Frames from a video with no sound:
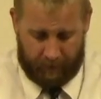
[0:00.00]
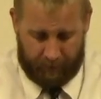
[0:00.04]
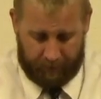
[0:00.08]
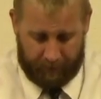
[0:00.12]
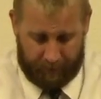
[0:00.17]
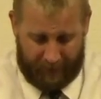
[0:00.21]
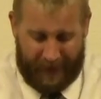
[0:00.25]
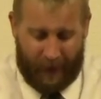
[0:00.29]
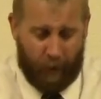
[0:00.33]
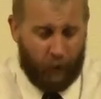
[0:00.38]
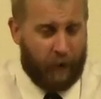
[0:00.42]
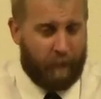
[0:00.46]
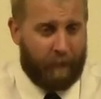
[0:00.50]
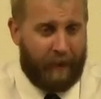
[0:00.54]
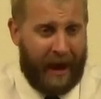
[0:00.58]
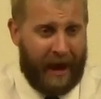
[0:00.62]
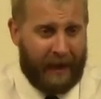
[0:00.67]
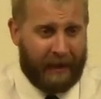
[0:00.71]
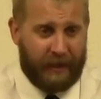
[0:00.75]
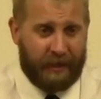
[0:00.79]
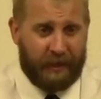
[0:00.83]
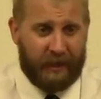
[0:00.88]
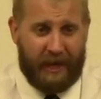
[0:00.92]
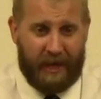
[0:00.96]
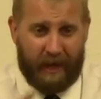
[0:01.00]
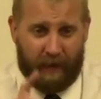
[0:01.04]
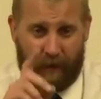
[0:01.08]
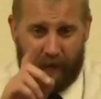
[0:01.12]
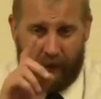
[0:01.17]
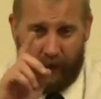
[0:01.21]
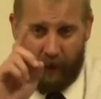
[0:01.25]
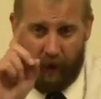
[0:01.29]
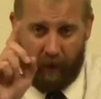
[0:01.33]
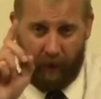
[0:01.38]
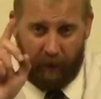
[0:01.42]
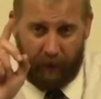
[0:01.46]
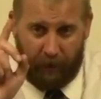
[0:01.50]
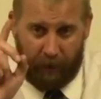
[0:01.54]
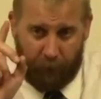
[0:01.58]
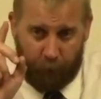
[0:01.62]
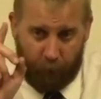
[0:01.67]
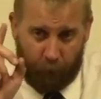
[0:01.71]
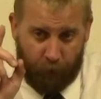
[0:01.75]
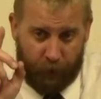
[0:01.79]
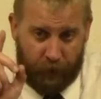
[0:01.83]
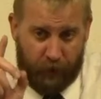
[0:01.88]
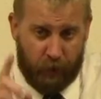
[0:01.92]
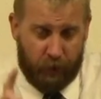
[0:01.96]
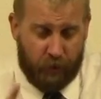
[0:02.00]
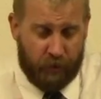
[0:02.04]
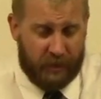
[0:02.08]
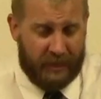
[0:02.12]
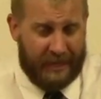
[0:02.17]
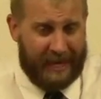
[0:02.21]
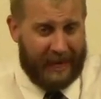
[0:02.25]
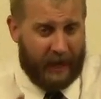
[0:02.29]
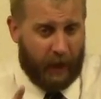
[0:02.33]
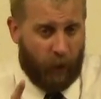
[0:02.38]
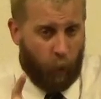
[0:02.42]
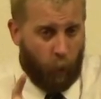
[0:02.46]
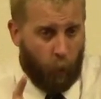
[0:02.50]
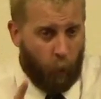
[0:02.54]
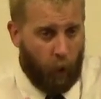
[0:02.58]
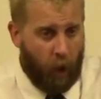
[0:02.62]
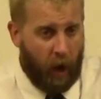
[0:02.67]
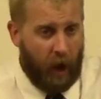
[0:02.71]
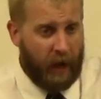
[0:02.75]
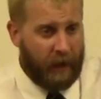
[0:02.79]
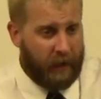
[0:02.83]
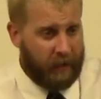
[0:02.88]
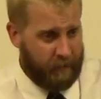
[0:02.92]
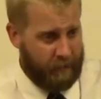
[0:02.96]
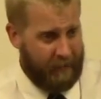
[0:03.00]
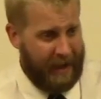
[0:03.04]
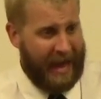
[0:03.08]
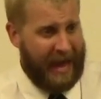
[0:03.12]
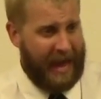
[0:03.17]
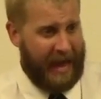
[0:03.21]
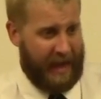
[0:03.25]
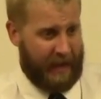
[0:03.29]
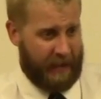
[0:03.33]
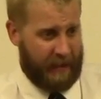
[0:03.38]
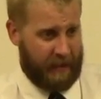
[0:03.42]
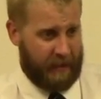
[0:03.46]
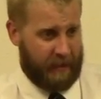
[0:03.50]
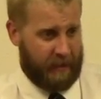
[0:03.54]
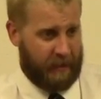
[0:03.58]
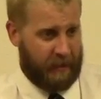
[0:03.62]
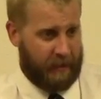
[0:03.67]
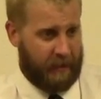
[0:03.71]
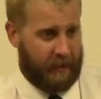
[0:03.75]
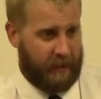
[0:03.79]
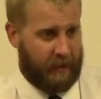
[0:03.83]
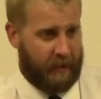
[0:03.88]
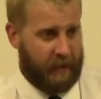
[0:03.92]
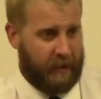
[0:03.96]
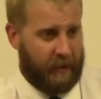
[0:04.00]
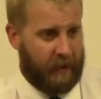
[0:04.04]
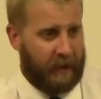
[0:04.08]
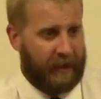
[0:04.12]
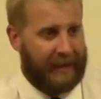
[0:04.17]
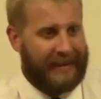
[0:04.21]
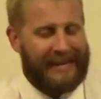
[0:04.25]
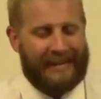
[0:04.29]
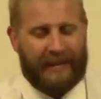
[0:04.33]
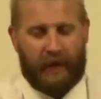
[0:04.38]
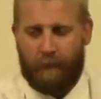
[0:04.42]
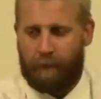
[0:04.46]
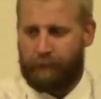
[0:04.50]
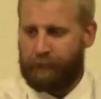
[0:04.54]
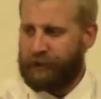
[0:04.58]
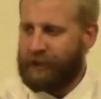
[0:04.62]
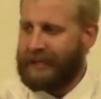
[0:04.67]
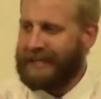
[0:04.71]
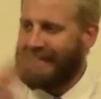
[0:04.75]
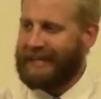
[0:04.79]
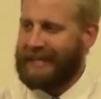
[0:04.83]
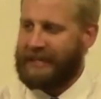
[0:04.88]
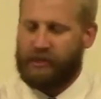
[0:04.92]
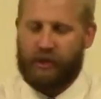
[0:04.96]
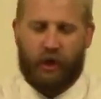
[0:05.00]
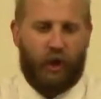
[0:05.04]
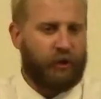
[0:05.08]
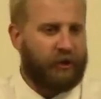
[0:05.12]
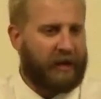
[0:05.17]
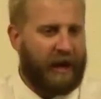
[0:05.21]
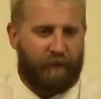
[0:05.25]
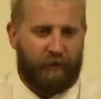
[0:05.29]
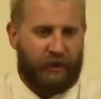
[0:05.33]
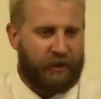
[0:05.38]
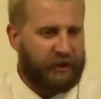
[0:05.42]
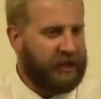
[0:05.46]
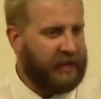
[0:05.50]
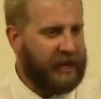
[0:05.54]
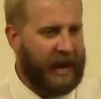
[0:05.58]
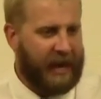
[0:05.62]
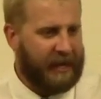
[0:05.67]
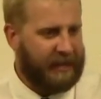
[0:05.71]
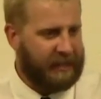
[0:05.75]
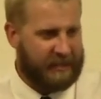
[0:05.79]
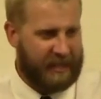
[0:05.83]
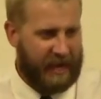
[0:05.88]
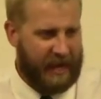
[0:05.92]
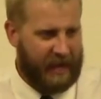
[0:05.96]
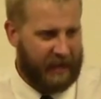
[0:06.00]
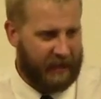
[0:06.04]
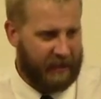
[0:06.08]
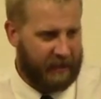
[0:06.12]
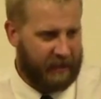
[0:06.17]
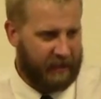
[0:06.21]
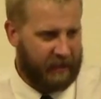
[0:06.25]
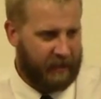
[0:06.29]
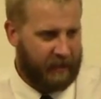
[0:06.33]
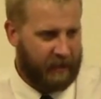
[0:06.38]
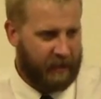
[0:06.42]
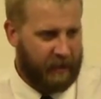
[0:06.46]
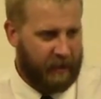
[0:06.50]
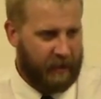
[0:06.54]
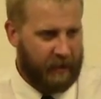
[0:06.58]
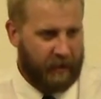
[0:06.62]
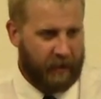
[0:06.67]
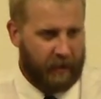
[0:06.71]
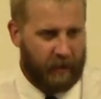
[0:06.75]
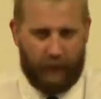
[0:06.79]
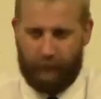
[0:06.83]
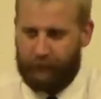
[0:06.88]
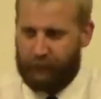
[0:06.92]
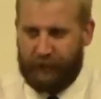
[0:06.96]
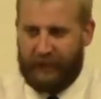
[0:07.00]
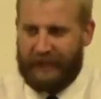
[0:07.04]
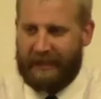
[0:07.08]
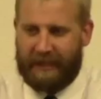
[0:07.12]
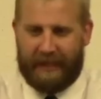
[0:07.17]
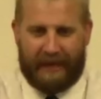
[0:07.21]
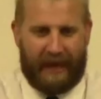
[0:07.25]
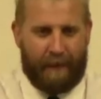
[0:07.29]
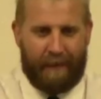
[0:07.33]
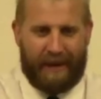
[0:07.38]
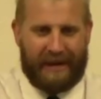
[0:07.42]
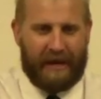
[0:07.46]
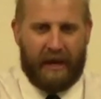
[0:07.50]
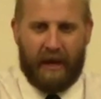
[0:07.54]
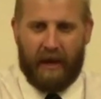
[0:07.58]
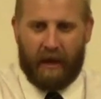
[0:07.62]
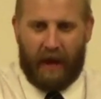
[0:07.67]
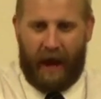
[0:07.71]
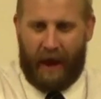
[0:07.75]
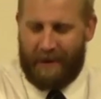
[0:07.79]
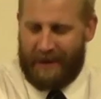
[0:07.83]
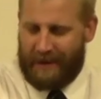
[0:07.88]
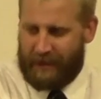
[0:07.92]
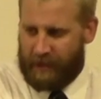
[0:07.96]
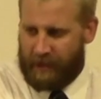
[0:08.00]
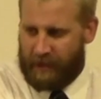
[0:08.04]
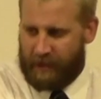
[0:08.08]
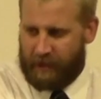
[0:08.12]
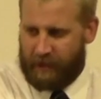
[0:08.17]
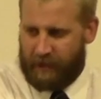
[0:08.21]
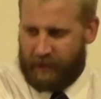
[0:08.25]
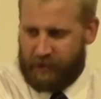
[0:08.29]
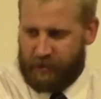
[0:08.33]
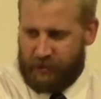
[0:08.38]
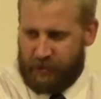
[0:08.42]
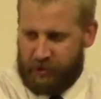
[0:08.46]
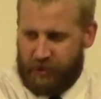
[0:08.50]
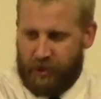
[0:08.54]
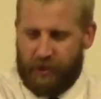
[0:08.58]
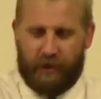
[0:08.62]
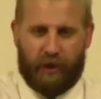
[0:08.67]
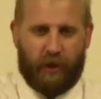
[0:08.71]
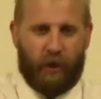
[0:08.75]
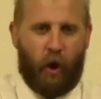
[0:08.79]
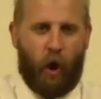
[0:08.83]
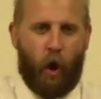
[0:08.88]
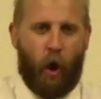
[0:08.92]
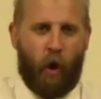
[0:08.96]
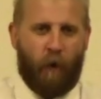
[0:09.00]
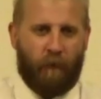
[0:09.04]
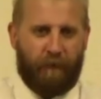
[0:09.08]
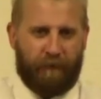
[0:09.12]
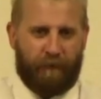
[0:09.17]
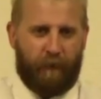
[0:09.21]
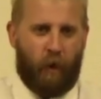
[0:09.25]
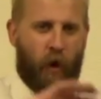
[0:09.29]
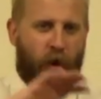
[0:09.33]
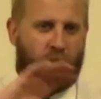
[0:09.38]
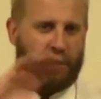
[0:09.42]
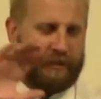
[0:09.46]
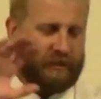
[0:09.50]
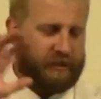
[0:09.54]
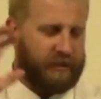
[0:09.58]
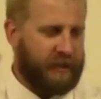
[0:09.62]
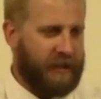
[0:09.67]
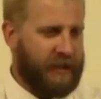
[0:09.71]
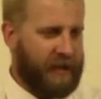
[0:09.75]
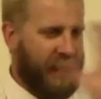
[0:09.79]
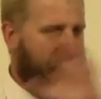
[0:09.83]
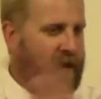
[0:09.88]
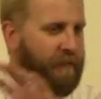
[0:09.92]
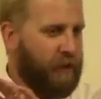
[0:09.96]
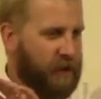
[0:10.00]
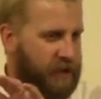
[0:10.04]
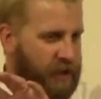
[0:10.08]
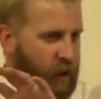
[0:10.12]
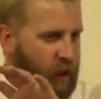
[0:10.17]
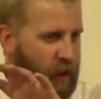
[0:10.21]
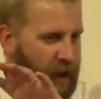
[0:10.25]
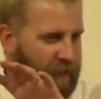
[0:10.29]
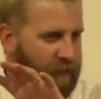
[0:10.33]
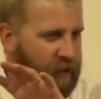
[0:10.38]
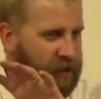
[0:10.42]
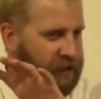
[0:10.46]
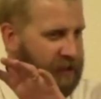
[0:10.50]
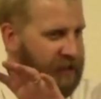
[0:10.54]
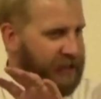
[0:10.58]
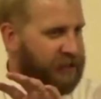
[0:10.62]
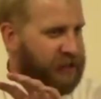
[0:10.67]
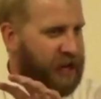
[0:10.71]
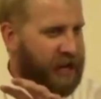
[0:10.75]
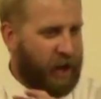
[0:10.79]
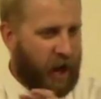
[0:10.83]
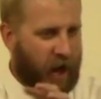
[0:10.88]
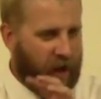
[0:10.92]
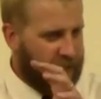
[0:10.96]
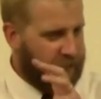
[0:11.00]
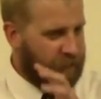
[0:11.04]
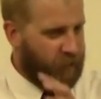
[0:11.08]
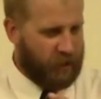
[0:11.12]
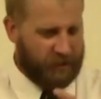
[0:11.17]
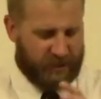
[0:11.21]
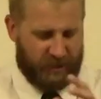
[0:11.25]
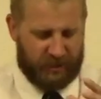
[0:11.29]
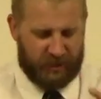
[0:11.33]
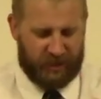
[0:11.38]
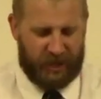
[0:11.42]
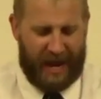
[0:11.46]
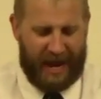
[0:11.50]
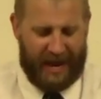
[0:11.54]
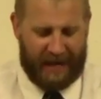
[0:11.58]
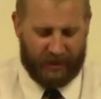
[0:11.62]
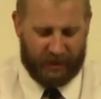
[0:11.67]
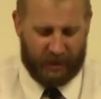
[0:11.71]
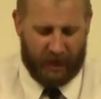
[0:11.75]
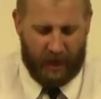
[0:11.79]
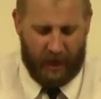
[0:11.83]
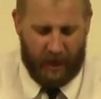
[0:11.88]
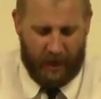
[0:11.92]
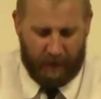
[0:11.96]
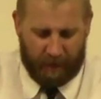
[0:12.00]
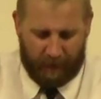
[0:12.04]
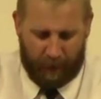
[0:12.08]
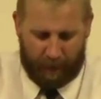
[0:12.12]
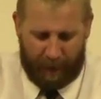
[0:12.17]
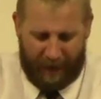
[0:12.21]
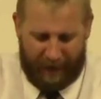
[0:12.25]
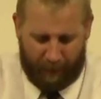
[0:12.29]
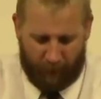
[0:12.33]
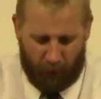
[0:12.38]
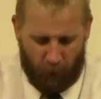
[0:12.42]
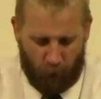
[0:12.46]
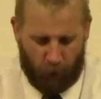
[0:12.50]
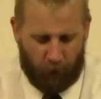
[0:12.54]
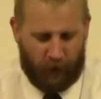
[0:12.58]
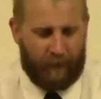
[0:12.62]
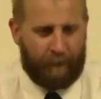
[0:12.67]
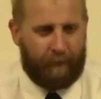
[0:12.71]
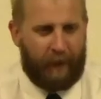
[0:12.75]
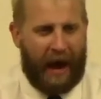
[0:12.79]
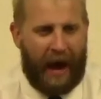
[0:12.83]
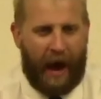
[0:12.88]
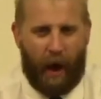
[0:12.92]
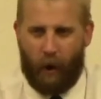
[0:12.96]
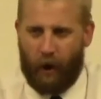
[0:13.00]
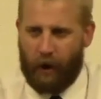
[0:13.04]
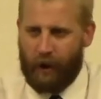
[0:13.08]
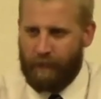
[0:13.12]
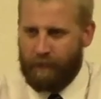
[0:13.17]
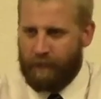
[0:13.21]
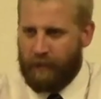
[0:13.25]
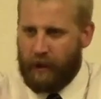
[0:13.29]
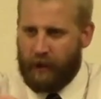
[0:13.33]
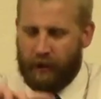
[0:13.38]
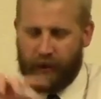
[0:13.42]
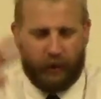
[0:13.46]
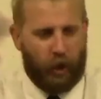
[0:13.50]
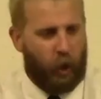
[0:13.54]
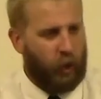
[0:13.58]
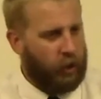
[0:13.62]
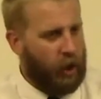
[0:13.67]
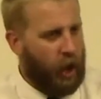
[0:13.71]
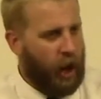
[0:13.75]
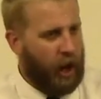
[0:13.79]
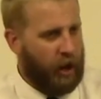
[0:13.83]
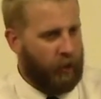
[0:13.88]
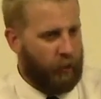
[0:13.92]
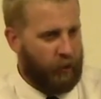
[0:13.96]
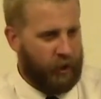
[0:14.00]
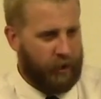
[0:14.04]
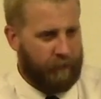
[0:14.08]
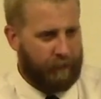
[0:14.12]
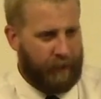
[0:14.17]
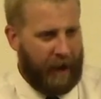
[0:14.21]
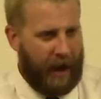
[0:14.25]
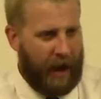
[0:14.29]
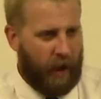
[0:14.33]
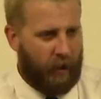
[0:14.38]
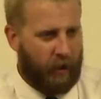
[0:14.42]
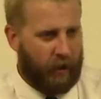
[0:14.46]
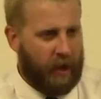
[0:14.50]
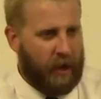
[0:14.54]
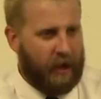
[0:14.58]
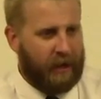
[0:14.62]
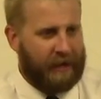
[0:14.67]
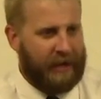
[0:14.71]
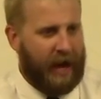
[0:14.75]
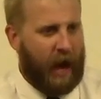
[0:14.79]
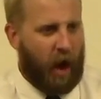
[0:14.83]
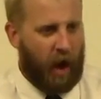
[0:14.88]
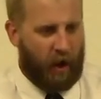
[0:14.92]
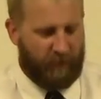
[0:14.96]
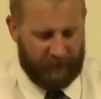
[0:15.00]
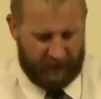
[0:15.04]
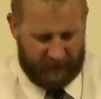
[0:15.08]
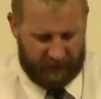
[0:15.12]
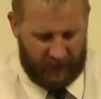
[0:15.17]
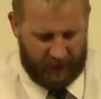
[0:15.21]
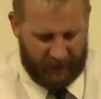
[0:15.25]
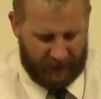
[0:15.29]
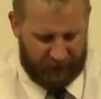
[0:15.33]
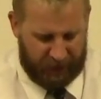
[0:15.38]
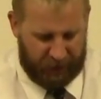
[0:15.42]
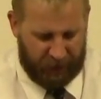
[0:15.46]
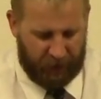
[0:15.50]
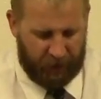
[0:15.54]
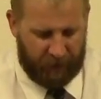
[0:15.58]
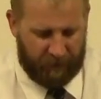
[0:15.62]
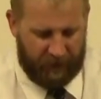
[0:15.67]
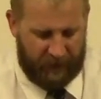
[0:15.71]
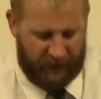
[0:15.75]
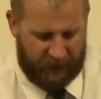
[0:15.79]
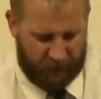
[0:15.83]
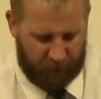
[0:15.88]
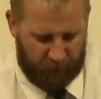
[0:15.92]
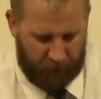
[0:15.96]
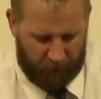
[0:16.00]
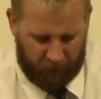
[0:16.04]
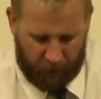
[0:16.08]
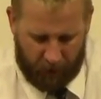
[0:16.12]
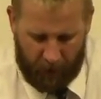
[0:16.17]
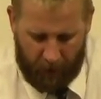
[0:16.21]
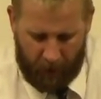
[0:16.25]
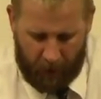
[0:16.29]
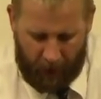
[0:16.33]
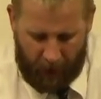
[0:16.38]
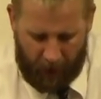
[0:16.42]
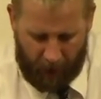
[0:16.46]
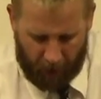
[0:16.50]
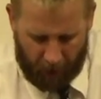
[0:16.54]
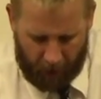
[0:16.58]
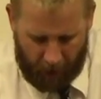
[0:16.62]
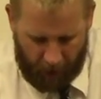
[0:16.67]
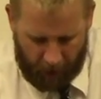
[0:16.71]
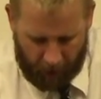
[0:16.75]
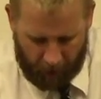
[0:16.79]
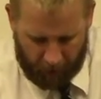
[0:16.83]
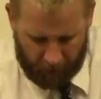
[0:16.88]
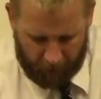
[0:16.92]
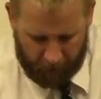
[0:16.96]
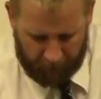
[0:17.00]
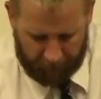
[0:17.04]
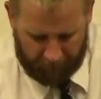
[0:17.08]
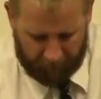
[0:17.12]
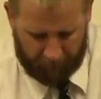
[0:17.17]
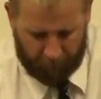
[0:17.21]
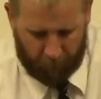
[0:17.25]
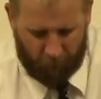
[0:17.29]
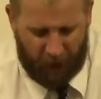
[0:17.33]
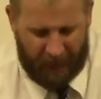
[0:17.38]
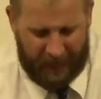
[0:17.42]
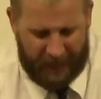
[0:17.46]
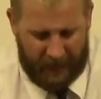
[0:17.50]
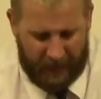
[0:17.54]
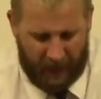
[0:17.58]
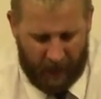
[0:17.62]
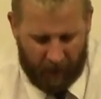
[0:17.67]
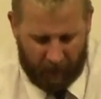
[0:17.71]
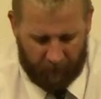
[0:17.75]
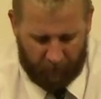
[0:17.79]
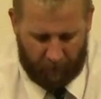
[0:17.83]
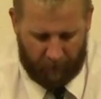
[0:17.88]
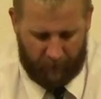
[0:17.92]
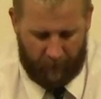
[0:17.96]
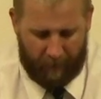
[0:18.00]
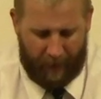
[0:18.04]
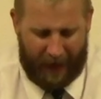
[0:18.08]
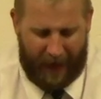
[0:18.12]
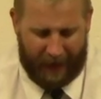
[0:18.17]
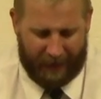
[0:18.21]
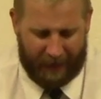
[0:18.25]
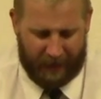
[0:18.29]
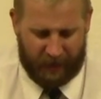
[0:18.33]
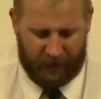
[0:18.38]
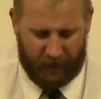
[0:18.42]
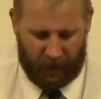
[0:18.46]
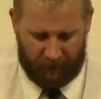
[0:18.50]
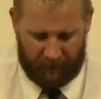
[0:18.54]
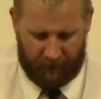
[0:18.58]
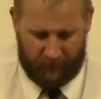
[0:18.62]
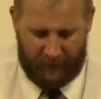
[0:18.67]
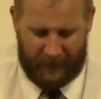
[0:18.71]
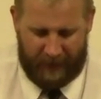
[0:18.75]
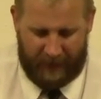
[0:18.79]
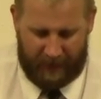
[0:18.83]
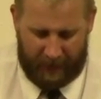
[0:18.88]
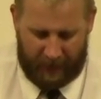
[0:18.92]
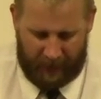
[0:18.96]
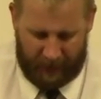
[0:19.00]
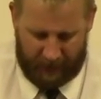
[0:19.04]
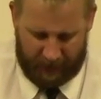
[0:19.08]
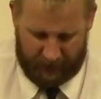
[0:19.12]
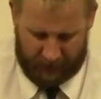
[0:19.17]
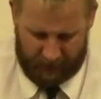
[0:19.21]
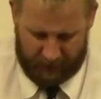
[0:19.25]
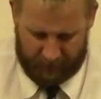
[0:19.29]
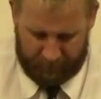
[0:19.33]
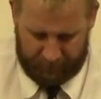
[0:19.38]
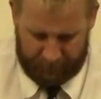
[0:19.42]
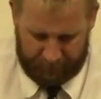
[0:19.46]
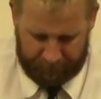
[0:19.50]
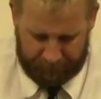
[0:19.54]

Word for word: They were in bondage. And through using one man, he completely turned everything on its head completely. I mean, I mean the, the, the, whole force and every, you know, everything changed. All the forces changed. The people who were in power no longer were in power. Now all of a sudden the children of Israel are, are freed from the bondage of the Midianites.